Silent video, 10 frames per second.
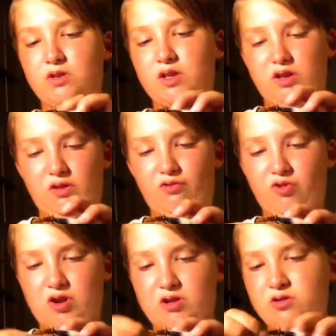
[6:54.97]
get to the
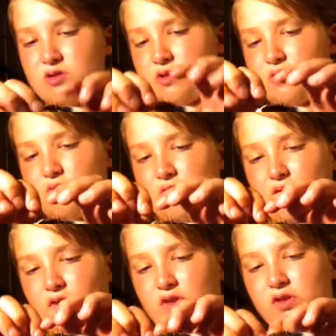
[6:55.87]
front,
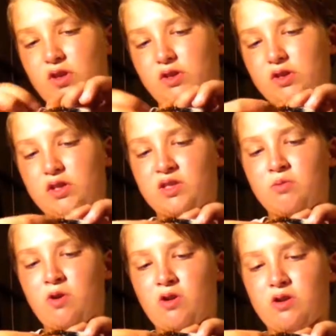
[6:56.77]
whenever it starts to get
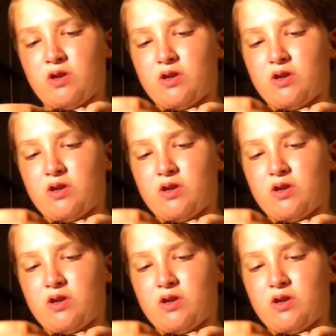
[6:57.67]
smaller.